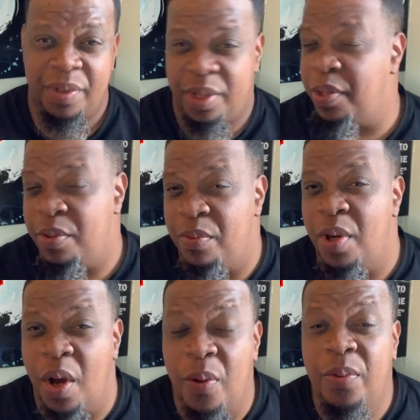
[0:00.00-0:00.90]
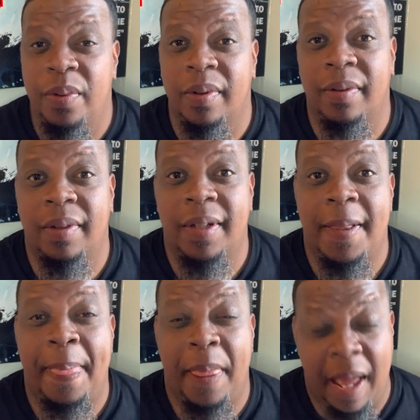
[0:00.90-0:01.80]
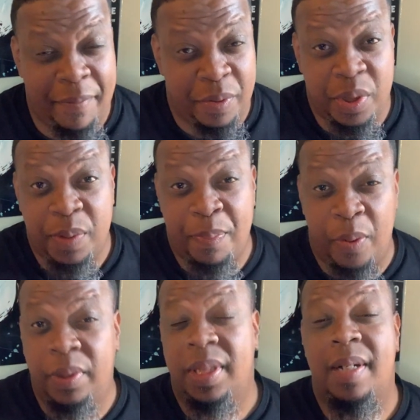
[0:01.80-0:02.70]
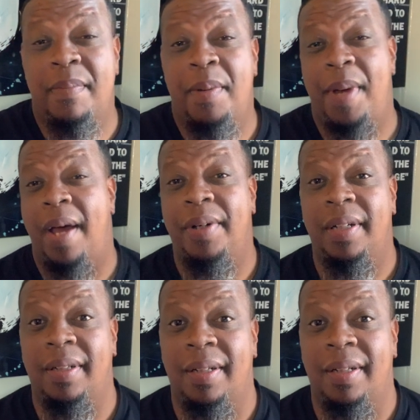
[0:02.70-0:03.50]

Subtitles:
Do you know? Have you spoke to them about it?